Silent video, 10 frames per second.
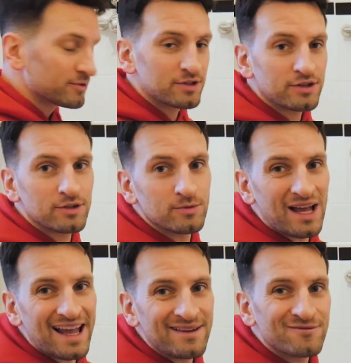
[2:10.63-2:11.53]
gonna
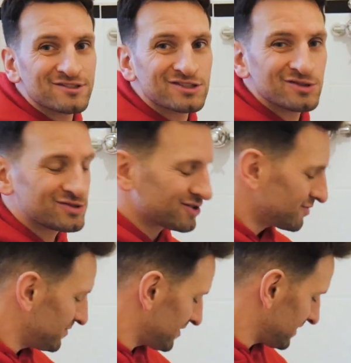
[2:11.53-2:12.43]
aim for 2 to
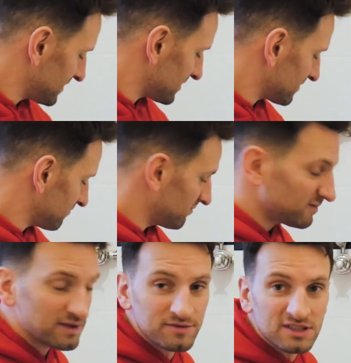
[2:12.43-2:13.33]
3 minutes.
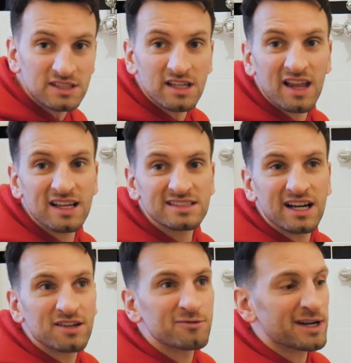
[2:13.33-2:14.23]
I've seen that that's
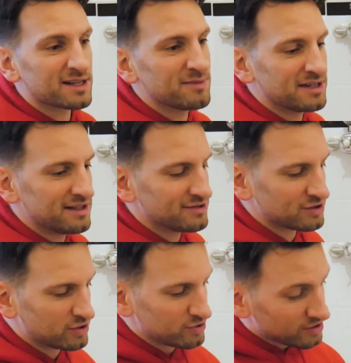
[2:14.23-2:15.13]
kind of recommended as a
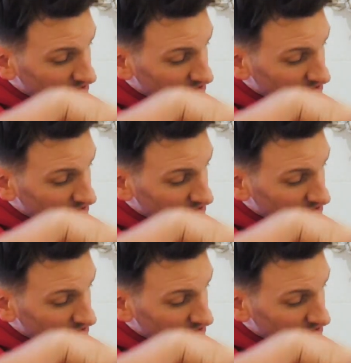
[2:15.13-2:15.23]
good